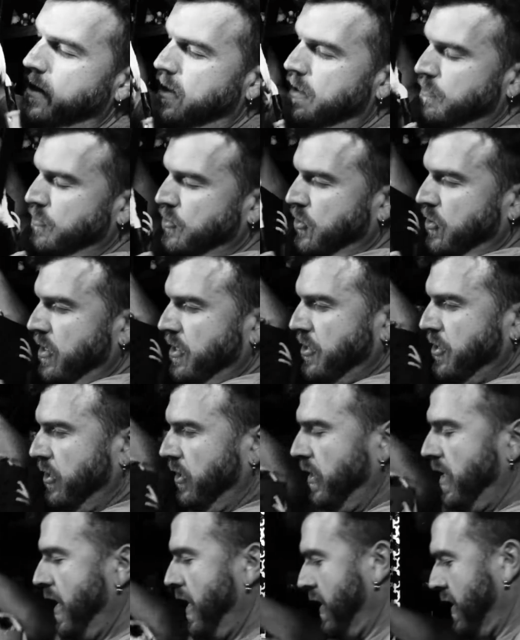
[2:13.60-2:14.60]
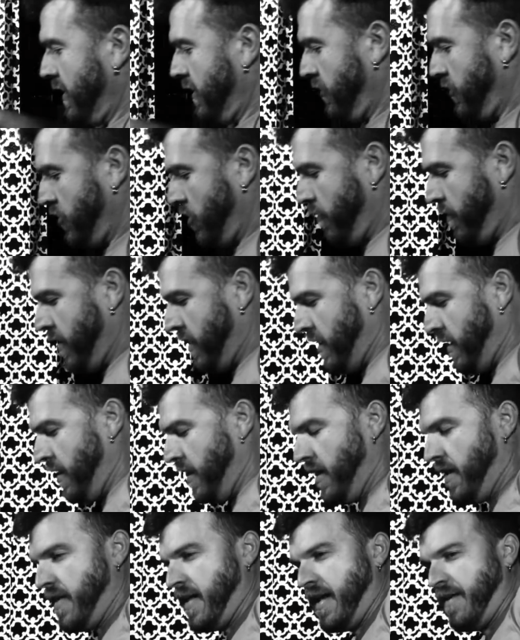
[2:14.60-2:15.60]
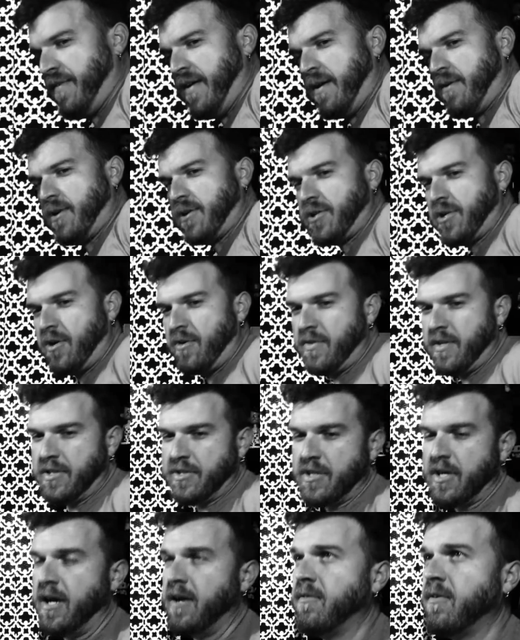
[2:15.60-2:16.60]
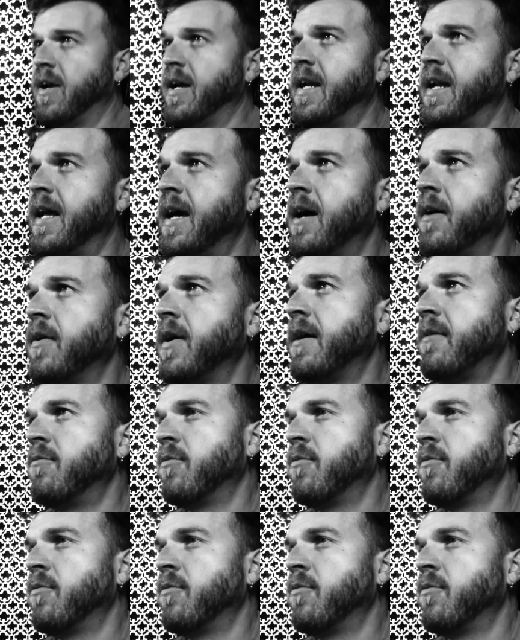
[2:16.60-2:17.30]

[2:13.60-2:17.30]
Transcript: traditional lighting instrument that if I were to turn this on right now, I'd